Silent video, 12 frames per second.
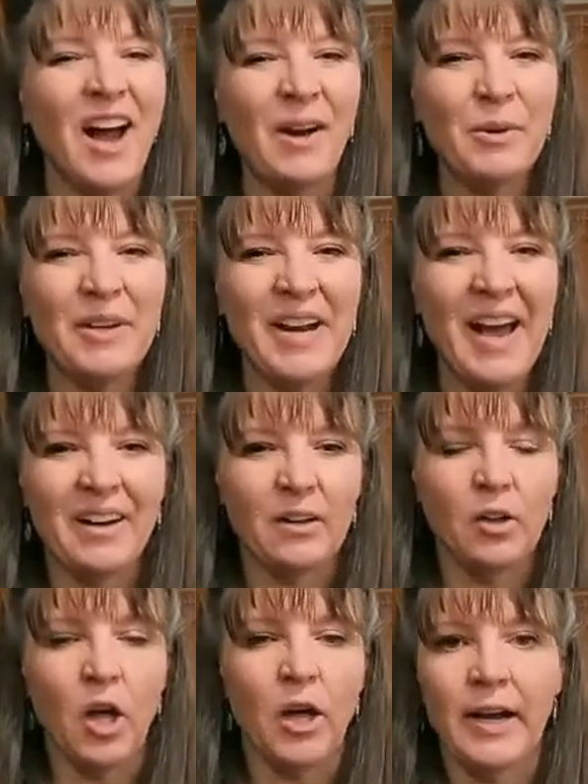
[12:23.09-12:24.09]
I wouldn't add
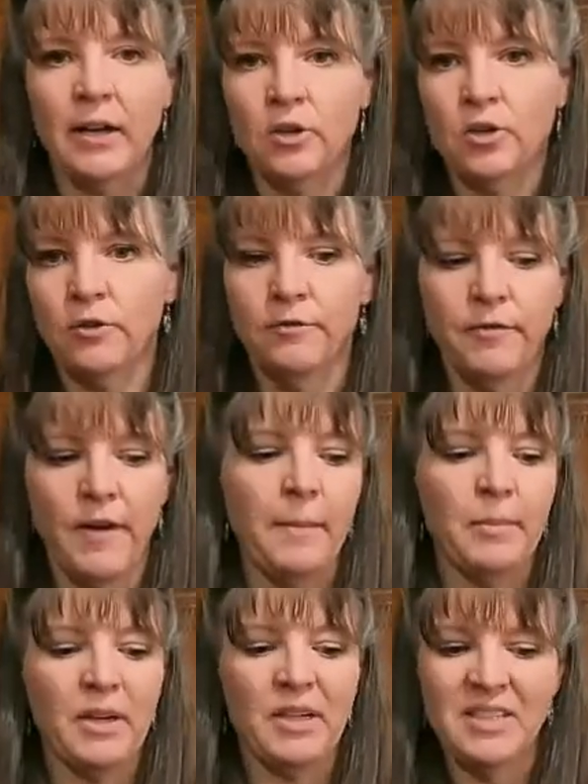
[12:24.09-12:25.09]
a lot of extra
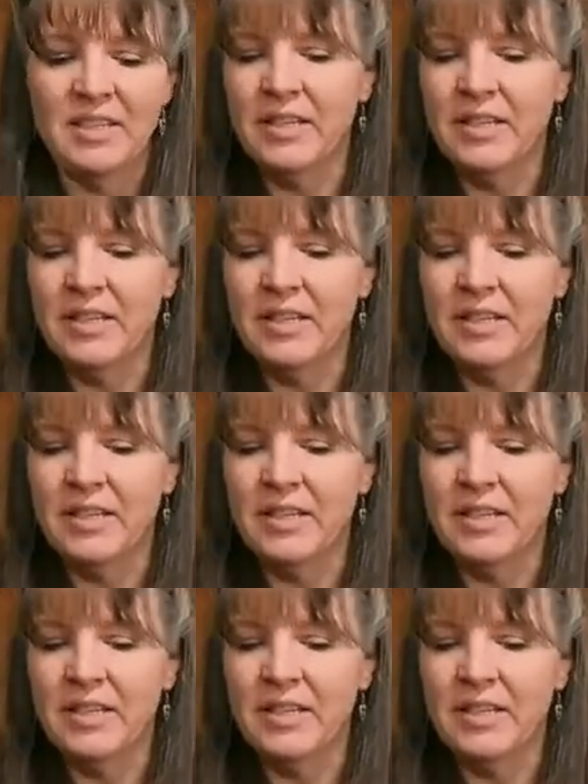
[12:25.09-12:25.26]
fat because